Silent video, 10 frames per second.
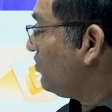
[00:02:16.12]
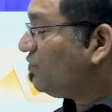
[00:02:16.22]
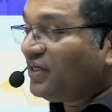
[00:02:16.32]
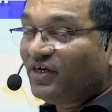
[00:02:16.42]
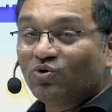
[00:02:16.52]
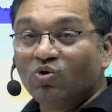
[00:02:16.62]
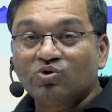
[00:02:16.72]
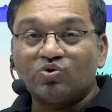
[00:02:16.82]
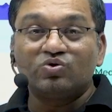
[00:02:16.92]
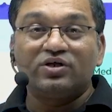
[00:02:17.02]
they go
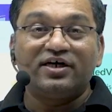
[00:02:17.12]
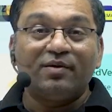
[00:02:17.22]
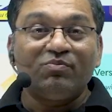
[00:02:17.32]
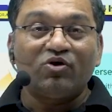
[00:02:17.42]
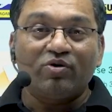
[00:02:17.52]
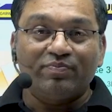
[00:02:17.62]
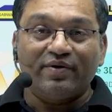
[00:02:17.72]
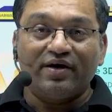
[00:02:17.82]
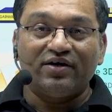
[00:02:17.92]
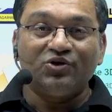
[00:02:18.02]
through the number of
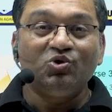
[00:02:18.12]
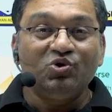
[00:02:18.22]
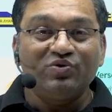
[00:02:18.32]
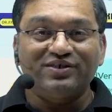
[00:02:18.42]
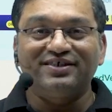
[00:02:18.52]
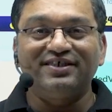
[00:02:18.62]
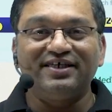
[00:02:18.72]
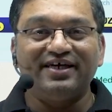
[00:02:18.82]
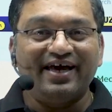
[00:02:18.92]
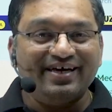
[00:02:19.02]

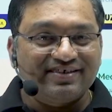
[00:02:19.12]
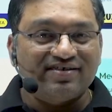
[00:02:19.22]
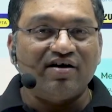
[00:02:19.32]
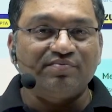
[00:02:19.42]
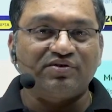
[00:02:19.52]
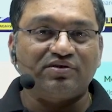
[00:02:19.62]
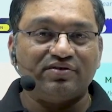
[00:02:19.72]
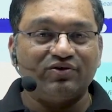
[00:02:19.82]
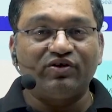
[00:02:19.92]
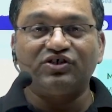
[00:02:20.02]
university exams
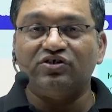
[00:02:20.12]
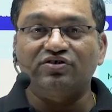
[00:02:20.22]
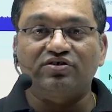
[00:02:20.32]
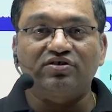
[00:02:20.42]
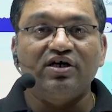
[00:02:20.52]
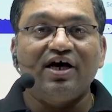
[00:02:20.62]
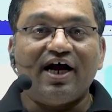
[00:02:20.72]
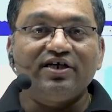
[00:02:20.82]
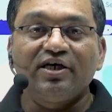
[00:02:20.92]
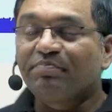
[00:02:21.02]
questions
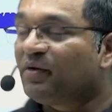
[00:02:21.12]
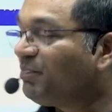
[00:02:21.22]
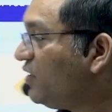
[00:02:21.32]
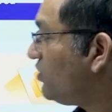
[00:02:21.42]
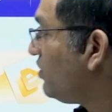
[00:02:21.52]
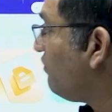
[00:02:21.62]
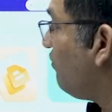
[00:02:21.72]
and they prepare the